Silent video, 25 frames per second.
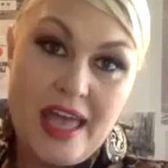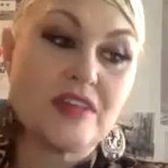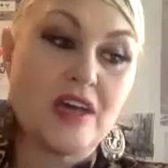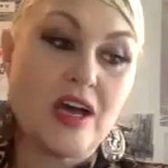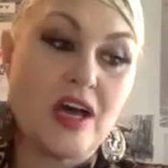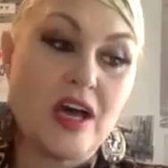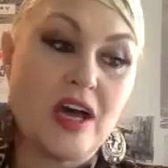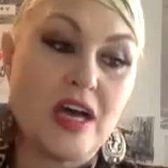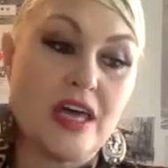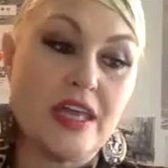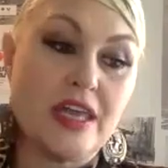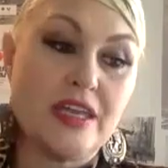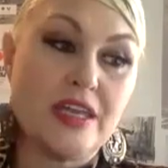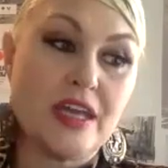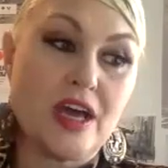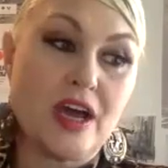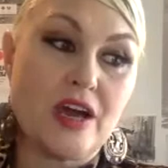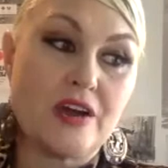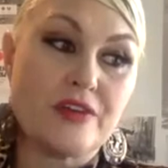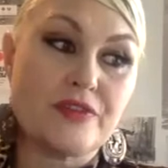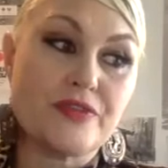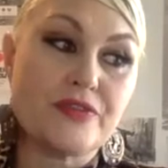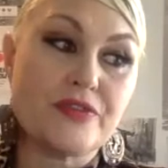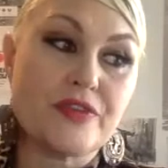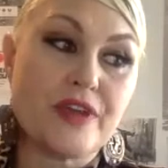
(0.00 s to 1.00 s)
on
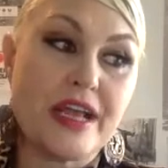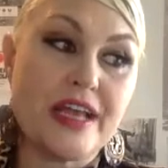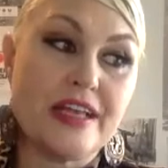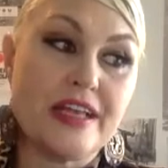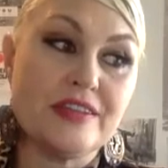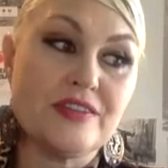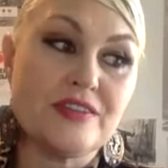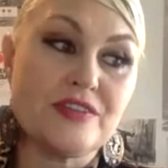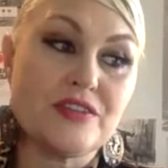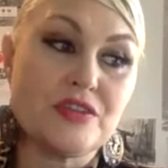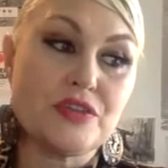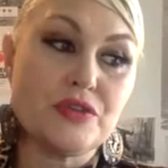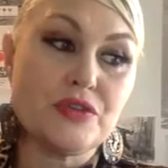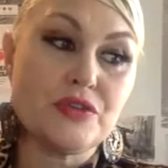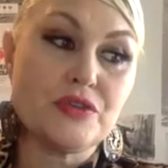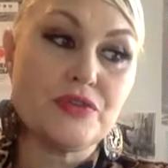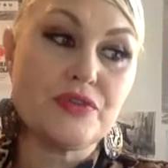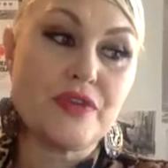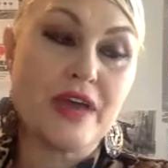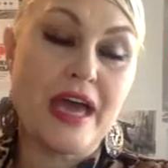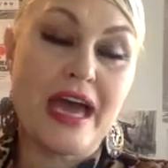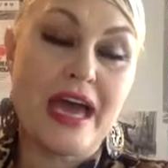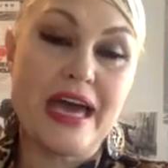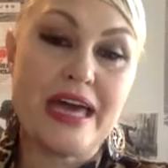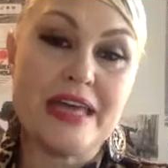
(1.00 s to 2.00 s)
our friends who've
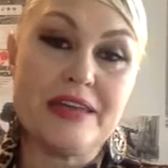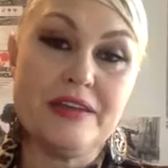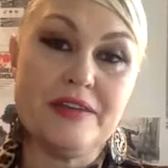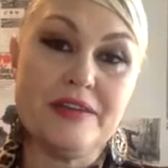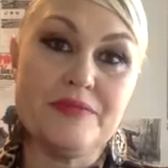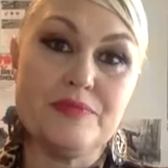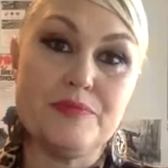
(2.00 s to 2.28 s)
had